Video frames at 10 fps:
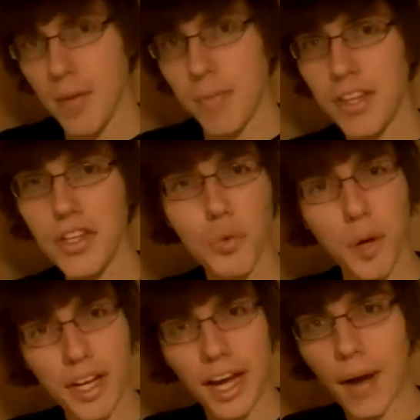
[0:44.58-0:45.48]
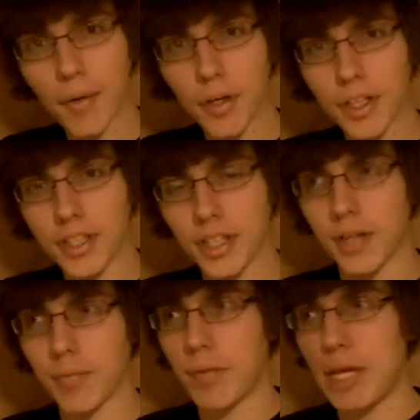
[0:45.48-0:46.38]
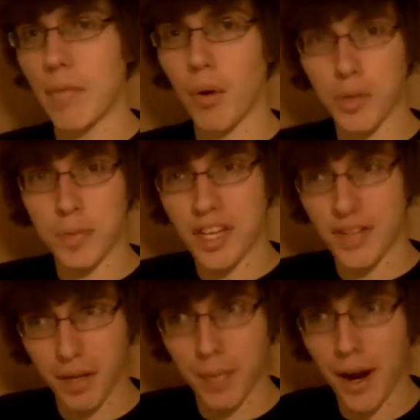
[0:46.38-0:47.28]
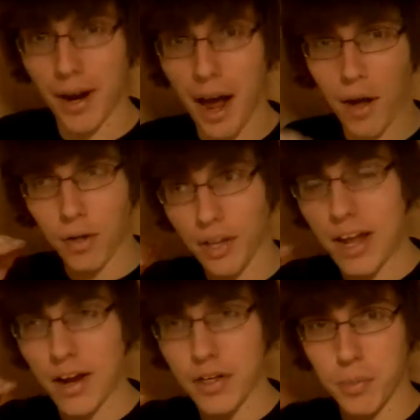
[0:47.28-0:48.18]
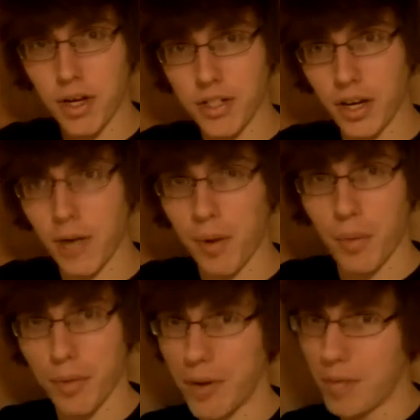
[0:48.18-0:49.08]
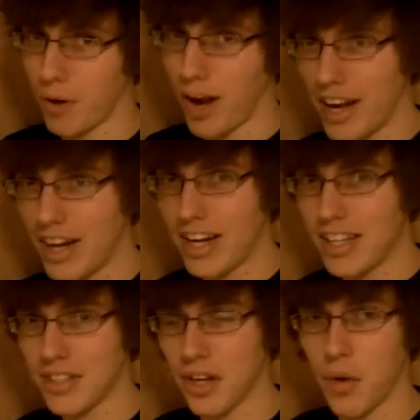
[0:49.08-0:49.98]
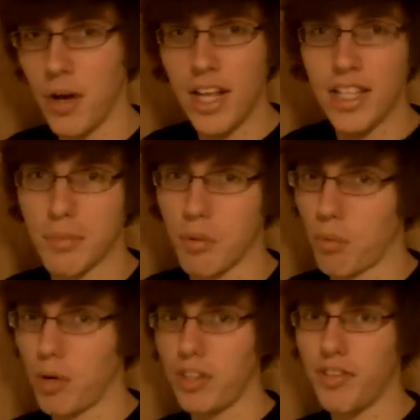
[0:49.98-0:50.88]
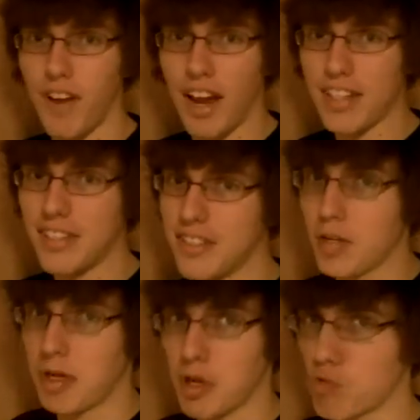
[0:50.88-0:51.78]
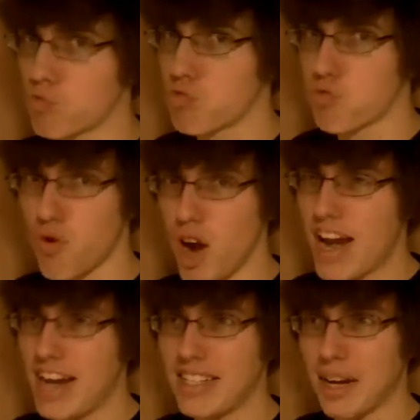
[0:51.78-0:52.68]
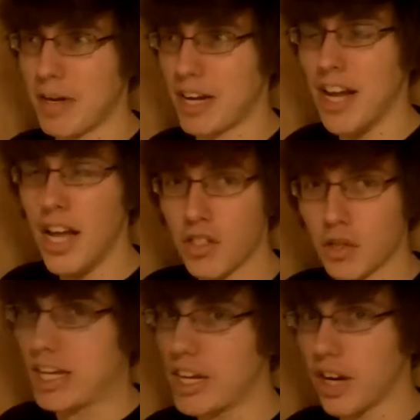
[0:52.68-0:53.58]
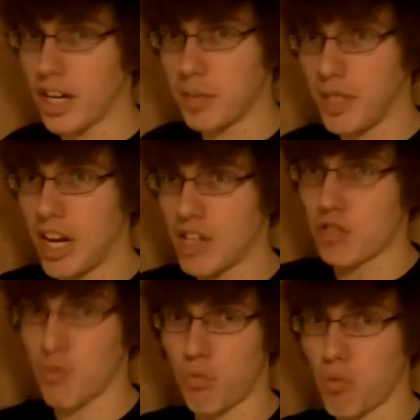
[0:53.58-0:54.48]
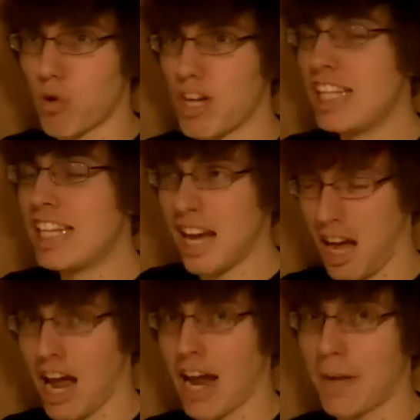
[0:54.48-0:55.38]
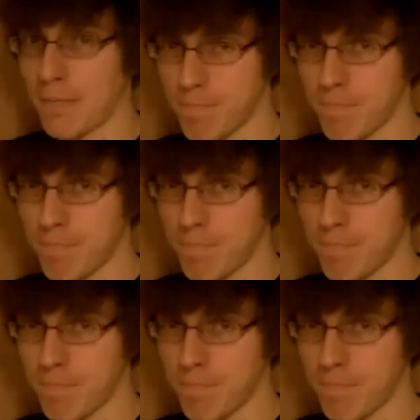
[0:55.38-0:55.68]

But this week, I'm going to be more specific about it, outline the areas where it's going to come in with a bit more editing, so it's going to be really fancy, it's going to be great. I mean, so get your expectations really high.